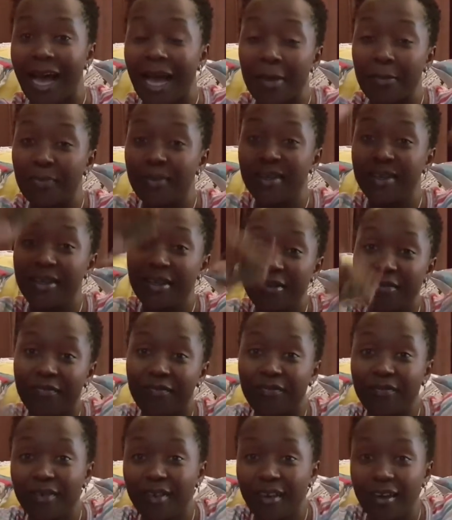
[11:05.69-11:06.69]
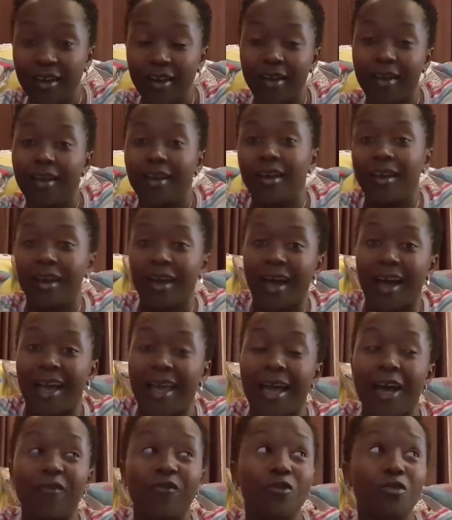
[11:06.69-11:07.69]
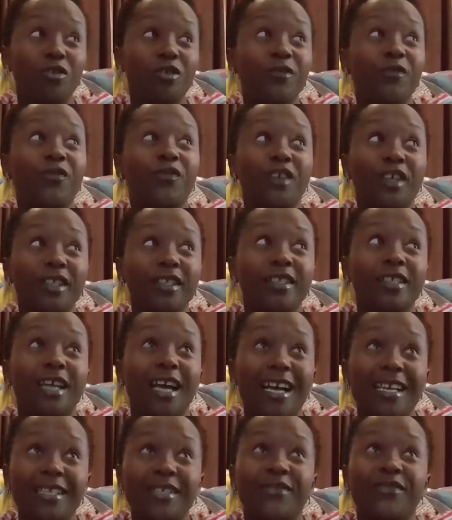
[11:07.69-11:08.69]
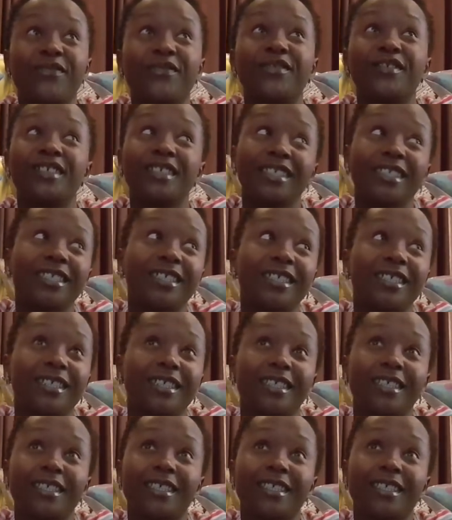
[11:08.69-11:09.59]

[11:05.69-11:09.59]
I believe I have not felt as free